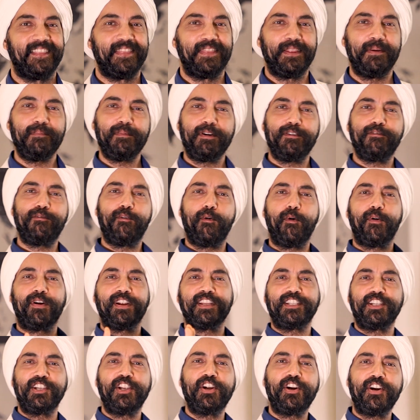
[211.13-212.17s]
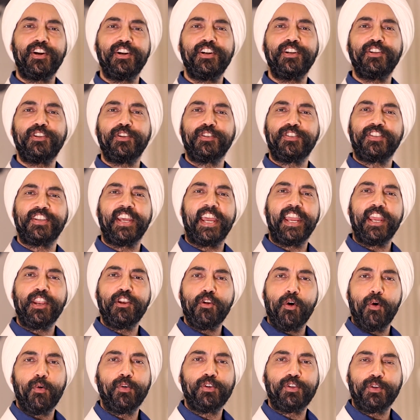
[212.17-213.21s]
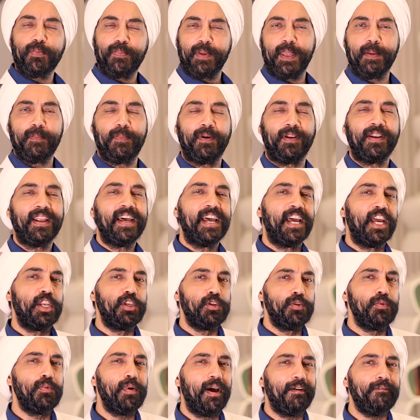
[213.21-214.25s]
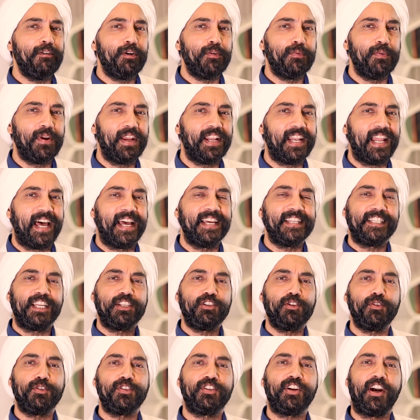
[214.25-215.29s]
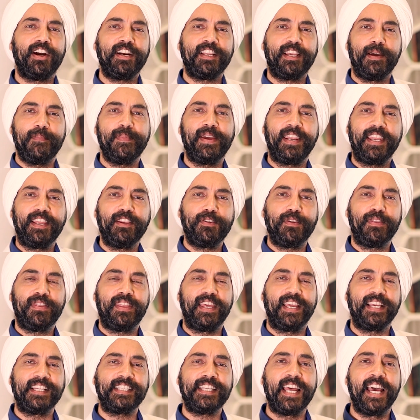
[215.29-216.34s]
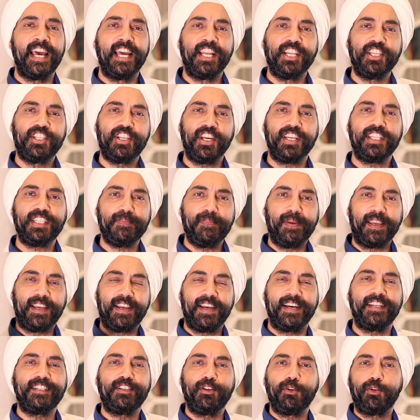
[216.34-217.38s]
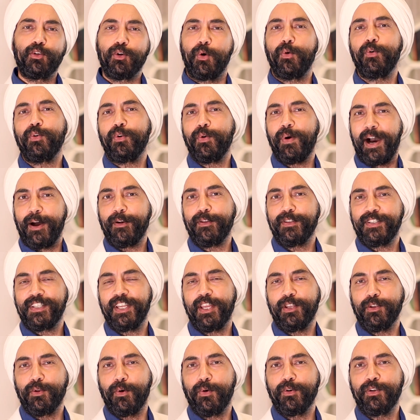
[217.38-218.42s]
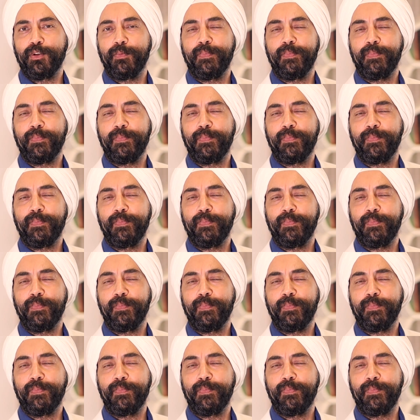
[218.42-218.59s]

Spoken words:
Number 4 is learn to say no to people. Do you ever realize that you start committing to things just because you don't know how to say no to